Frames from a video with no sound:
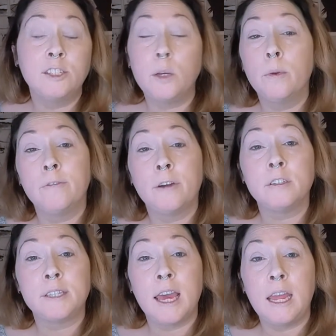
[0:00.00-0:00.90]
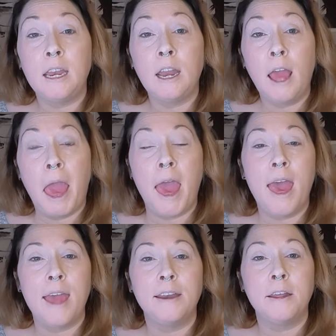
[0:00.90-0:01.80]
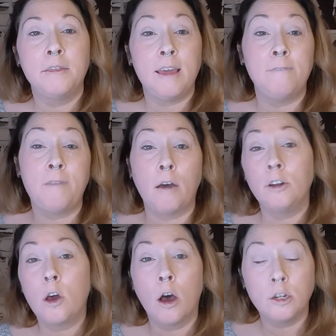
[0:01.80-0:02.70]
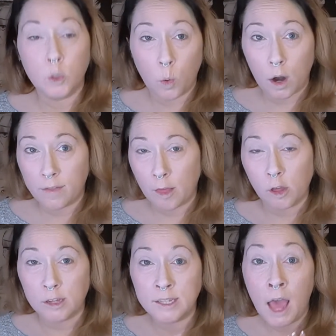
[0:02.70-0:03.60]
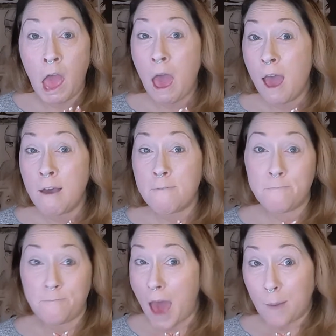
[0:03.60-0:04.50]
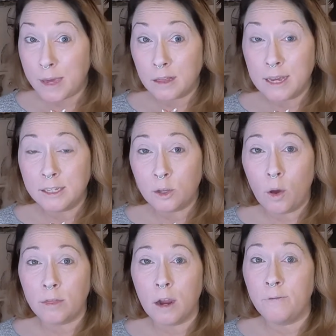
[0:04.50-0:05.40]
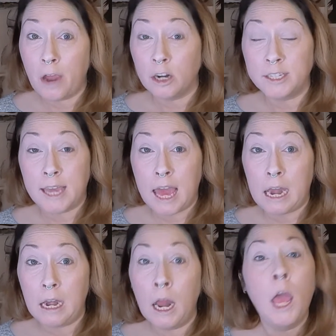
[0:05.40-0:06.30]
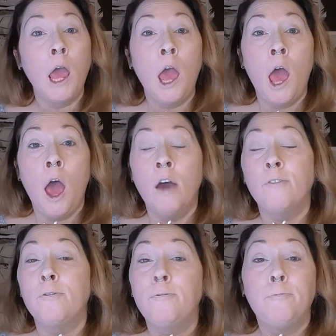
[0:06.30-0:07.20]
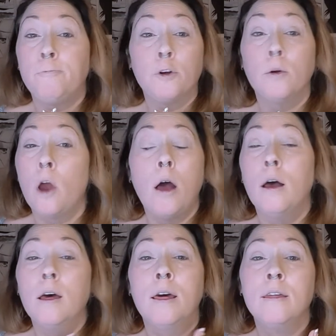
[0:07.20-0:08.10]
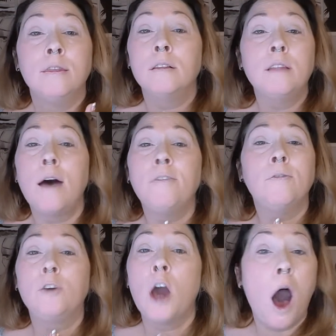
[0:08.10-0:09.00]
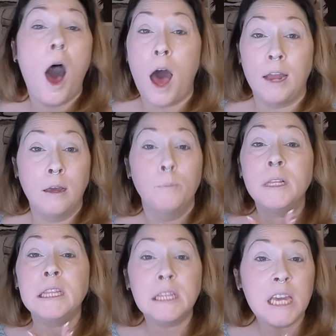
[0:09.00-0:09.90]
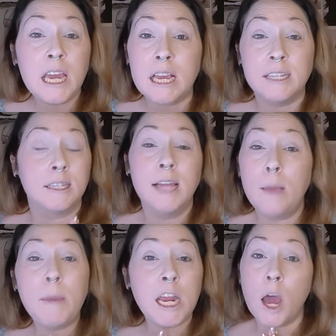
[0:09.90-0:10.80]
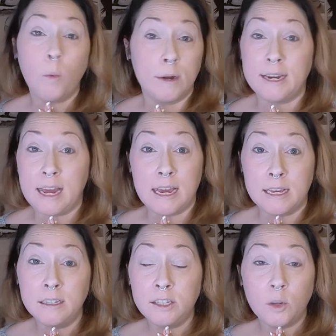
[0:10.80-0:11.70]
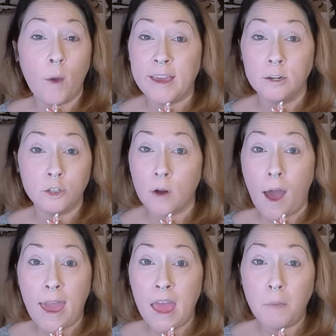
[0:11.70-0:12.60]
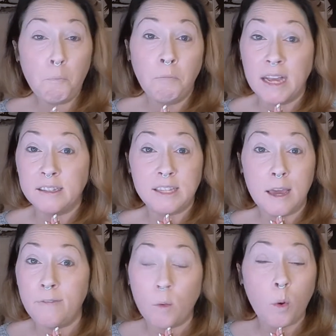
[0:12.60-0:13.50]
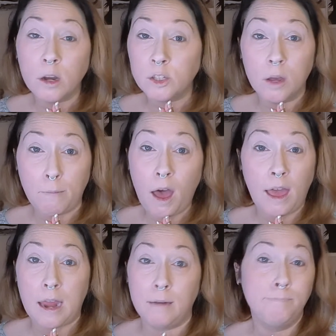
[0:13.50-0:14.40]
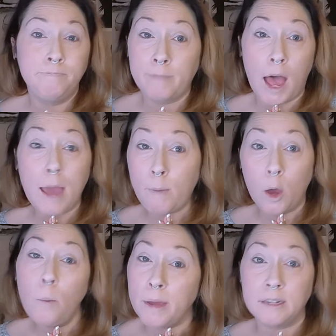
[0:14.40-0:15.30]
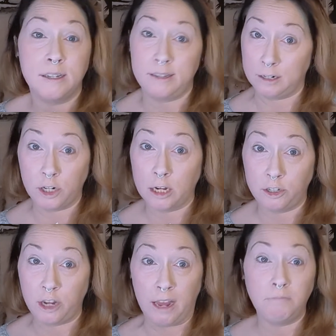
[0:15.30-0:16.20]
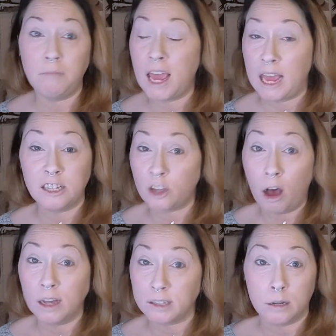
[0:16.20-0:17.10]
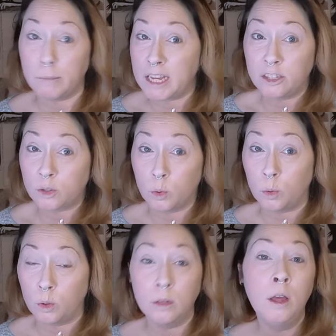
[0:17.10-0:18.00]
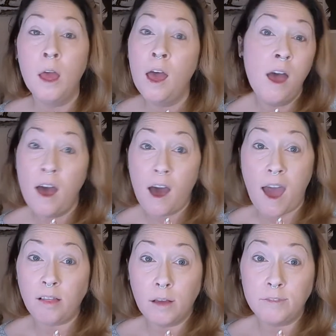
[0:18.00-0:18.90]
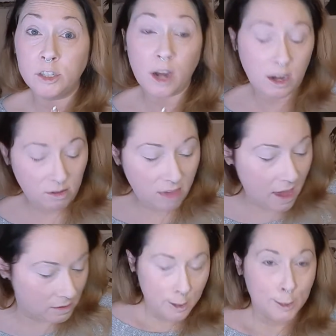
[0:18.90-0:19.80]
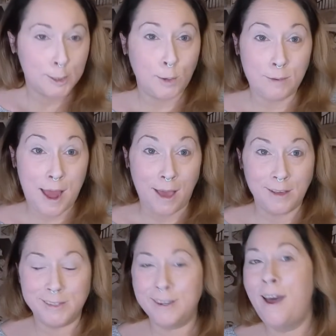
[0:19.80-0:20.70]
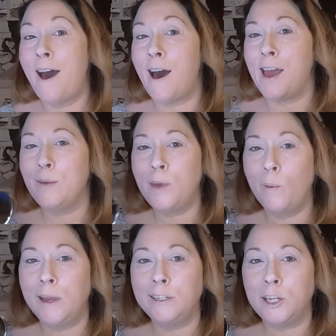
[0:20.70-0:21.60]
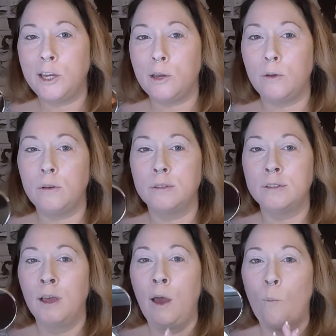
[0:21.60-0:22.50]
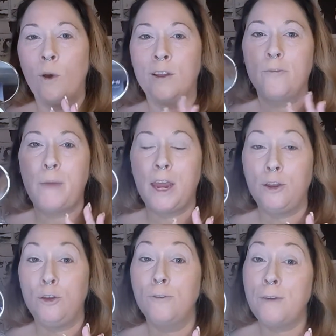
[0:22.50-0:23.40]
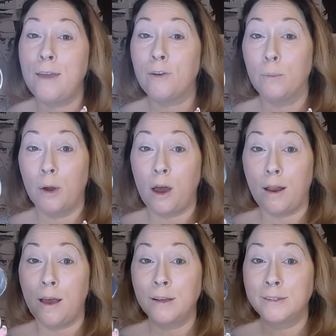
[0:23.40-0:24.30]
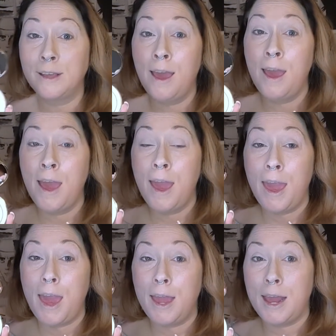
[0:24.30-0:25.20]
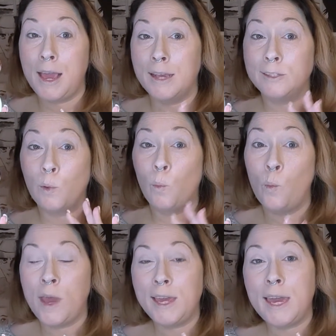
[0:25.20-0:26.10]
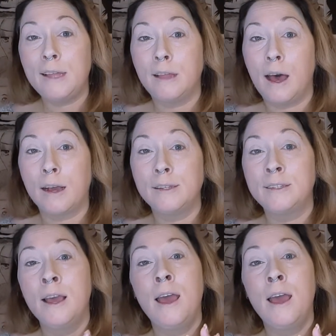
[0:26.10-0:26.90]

super fair skin and they found a contour that looks fabulous on their fair skin, for the love of God, please let me know what it is so I can try it and see if it works on mine. I'm open to suggestion. It's awesome. It's cool. I love to try new things. So next, I am going to use one of my new favorite products. It is Winky Lux